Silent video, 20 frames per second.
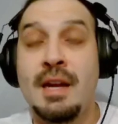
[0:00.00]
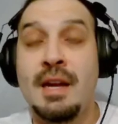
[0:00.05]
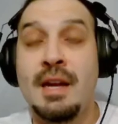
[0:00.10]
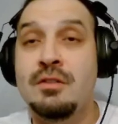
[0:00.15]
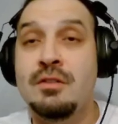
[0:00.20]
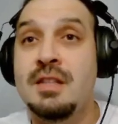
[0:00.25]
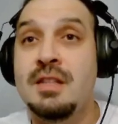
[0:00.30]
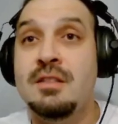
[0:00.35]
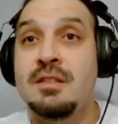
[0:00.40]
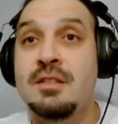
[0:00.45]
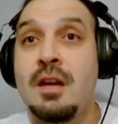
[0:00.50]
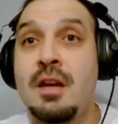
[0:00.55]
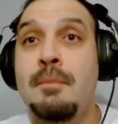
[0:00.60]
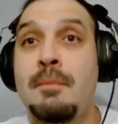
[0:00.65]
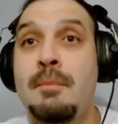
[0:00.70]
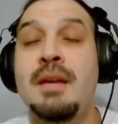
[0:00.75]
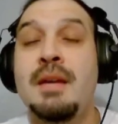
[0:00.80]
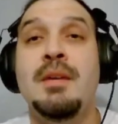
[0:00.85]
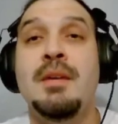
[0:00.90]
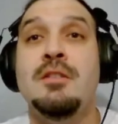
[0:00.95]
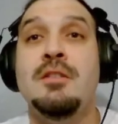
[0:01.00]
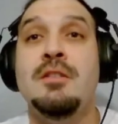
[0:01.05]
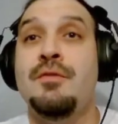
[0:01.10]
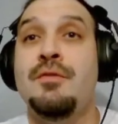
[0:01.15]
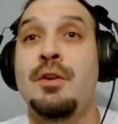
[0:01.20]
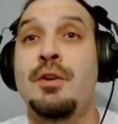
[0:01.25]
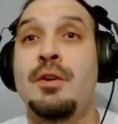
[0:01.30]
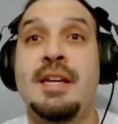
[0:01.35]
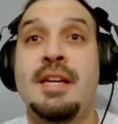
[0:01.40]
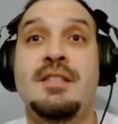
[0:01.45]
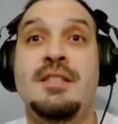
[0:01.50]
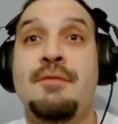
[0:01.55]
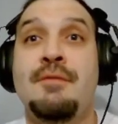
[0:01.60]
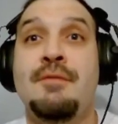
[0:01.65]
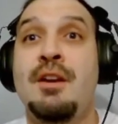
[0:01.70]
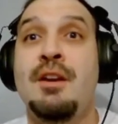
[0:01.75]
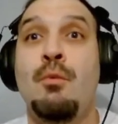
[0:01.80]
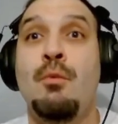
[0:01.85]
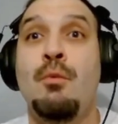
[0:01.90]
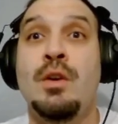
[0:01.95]
that's coming, because if your kids have
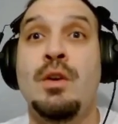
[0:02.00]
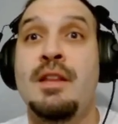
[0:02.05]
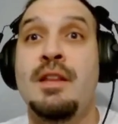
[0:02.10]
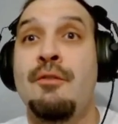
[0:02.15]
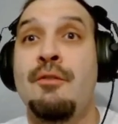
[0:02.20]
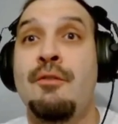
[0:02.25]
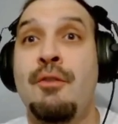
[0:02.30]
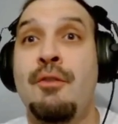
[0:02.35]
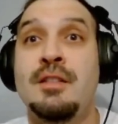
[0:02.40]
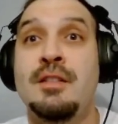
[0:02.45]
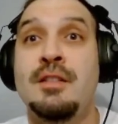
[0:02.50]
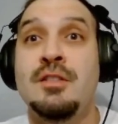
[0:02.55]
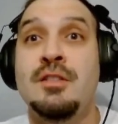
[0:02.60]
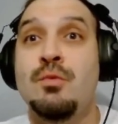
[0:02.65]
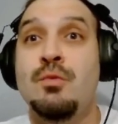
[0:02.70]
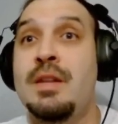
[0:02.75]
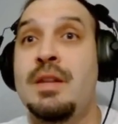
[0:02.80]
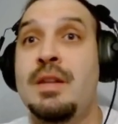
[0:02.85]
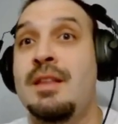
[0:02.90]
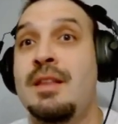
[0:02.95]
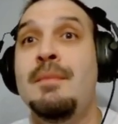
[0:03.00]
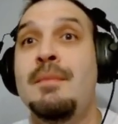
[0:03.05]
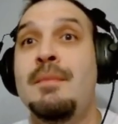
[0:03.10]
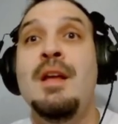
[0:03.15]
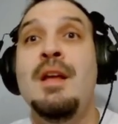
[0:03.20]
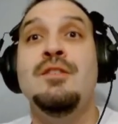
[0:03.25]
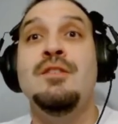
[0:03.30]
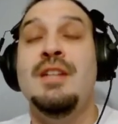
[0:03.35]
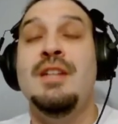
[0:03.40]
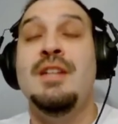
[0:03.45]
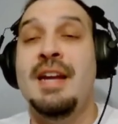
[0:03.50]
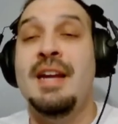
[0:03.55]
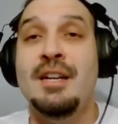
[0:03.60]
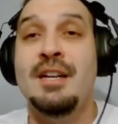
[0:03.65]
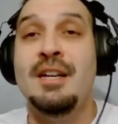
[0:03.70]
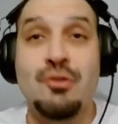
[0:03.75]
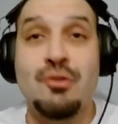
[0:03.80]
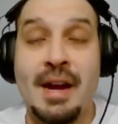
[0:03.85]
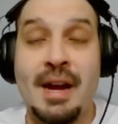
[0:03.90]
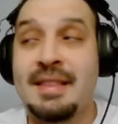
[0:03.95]
one of their friends is with them, so now you got to
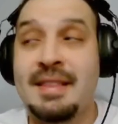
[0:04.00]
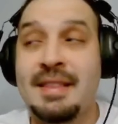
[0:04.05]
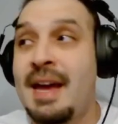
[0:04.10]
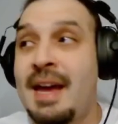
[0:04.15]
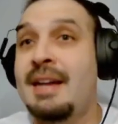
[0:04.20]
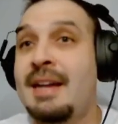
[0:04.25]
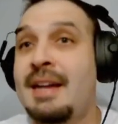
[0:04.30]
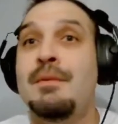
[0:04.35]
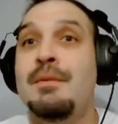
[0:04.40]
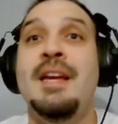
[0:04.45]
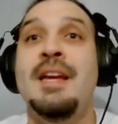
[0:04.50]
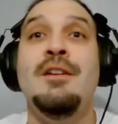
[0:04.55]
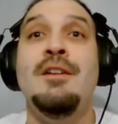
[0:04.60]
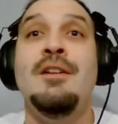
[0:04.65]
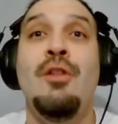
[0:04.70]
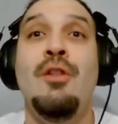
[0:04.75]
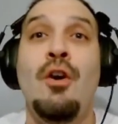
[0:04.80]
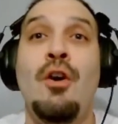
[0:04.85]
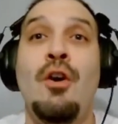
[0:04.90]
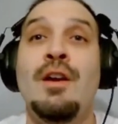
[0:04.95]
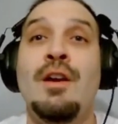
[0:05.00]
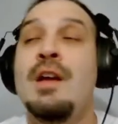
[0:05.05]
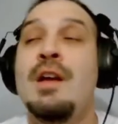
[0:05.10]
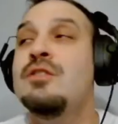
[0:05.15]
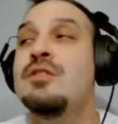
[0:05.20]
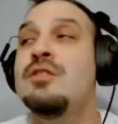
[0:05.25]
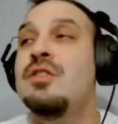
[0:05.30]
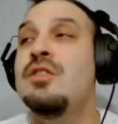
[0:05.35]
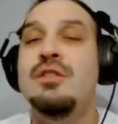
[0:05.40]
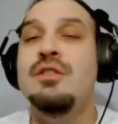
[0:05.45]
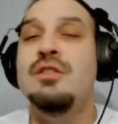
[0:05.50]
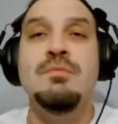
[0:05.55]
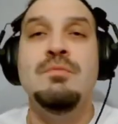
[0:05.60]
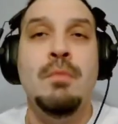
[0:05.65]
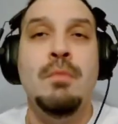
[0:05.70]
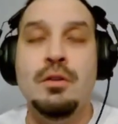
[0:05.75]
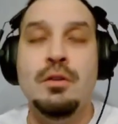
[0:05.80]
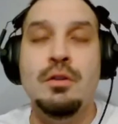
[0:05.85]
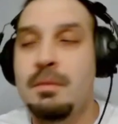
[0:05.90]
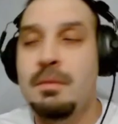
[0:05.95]
drag that kid along. So there's
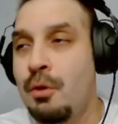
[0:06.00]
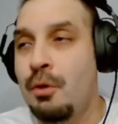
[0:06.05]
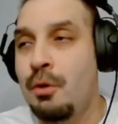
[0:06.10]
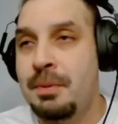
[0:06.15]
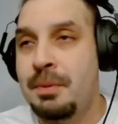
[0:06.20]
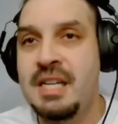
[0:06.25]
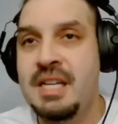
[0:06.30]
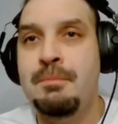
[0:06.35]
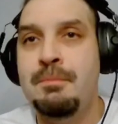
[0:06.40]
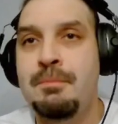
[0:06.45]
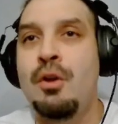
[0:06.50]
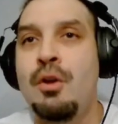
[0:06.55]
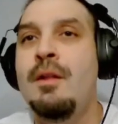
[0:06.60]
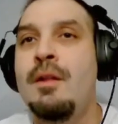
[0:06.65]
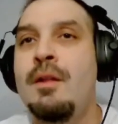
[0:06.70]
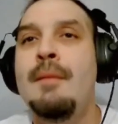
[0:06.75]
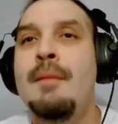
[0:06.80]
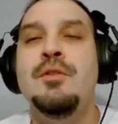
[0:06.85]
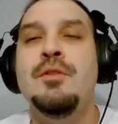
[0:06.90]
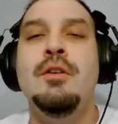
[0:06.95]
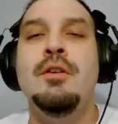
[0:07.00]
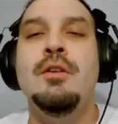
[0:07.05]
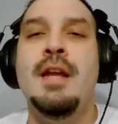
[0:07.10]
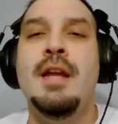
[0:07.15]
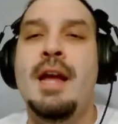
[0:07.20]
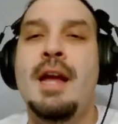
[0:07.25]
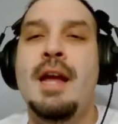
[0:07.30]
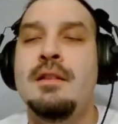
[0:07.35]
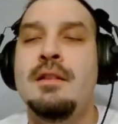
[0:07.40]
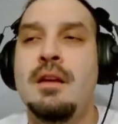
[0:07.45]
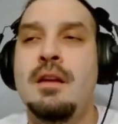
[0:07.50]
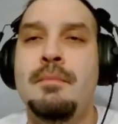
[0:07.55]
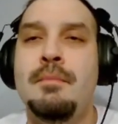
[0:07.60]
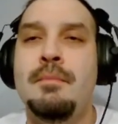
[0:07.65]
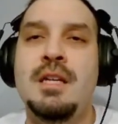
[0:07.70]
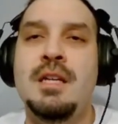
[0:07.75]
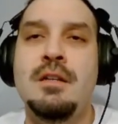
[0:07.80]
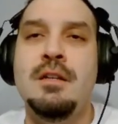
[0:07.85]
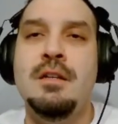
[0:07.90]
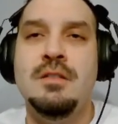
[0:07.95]
multiple people. You could end up
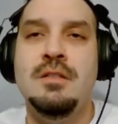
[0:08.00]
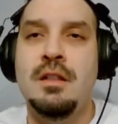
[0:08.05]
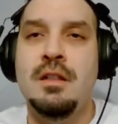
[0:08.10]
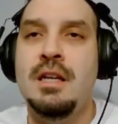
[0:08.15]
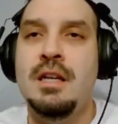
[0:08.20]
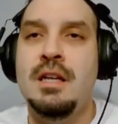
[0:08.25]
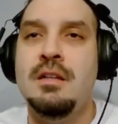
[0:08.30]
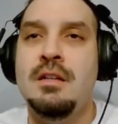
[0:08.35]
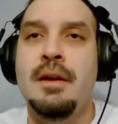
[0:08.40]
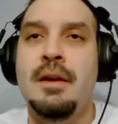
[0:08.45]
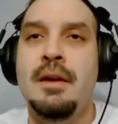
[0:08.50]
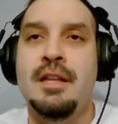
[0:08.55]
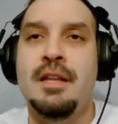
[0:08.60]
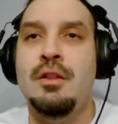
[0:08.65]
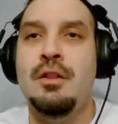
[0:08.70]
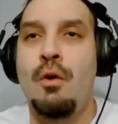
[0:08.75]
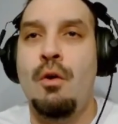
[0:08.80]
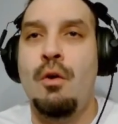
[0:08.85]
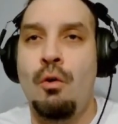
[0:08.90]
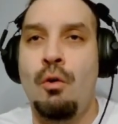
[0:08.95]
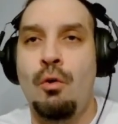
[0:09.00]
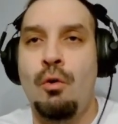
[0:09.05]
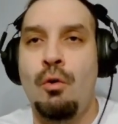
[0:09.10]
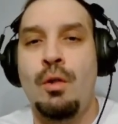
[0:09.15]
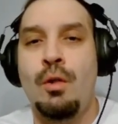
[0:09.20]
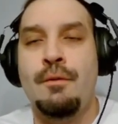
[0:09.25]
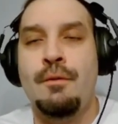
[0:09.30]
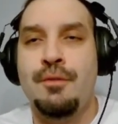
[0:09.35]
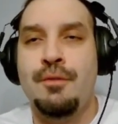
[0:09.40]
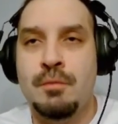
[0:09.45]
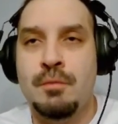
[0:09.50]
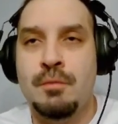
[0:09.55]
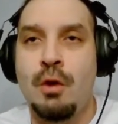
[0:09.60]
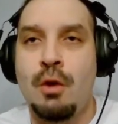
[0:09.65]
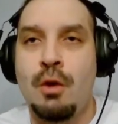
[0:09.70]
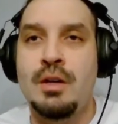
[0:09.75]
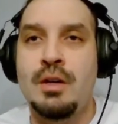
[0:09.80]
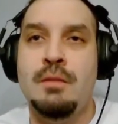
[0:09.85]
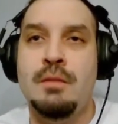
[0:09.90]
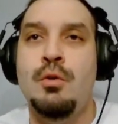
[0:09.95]
easily in the hole from going to the
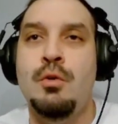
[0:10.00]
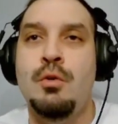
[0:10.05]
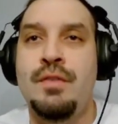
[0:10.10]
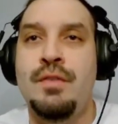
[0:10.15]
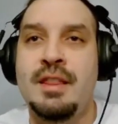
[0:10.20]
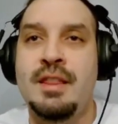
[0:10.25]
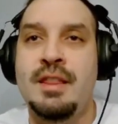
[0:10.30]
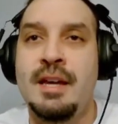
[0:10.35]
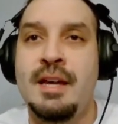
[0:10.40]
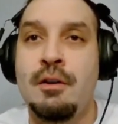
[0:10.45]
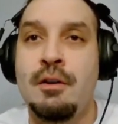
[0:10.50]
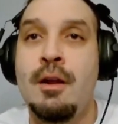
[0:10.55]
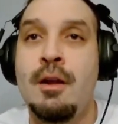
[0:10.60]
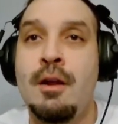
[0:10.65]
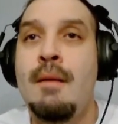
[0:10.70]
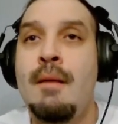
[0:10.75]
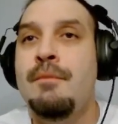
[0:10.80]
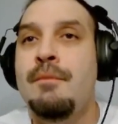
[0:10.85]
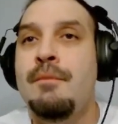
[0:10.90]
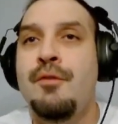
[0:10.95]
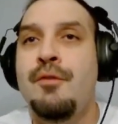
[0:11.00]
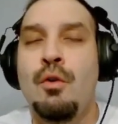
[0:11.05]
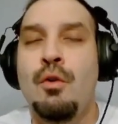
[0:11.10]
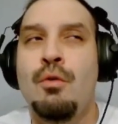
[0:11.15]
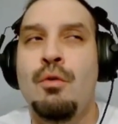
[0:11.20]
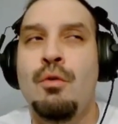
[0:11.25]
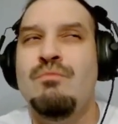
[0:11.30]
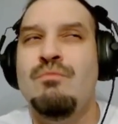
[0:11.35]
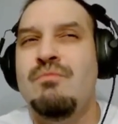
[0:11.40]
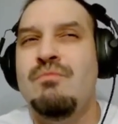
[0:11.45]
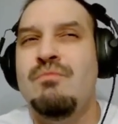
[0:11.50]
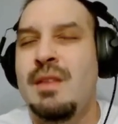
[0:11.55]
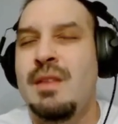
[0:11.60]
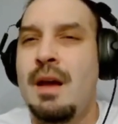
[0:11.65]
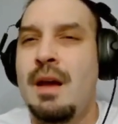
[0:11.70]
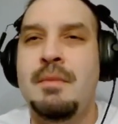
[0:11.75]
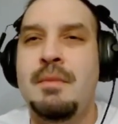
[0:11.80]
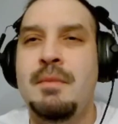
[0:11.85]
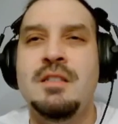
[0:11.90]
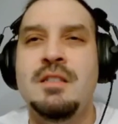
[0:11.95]
movie theater for, I'm going
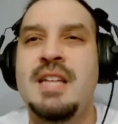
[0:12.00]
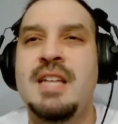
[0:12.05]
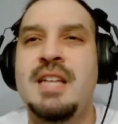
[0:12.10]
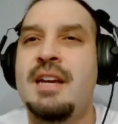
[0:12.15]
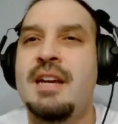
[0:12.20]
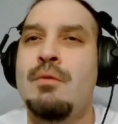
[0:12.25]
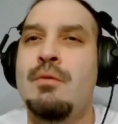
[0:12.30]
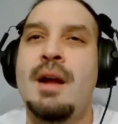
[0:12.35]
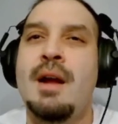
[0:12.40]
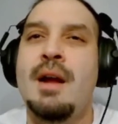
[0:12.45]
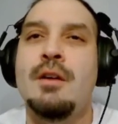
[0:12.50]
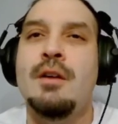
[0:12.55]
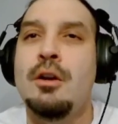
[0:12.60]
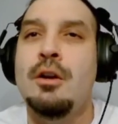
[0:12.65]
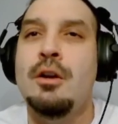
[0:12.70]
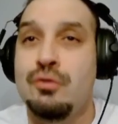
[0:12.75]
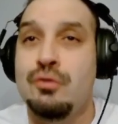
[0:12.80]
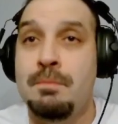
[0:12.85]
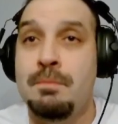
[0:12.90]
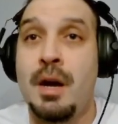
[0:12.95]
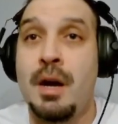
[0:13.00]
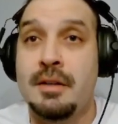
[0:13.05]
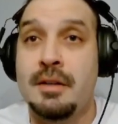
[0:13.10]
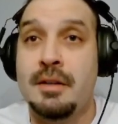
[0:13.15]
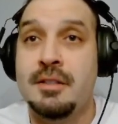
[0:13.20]
to say, around $100.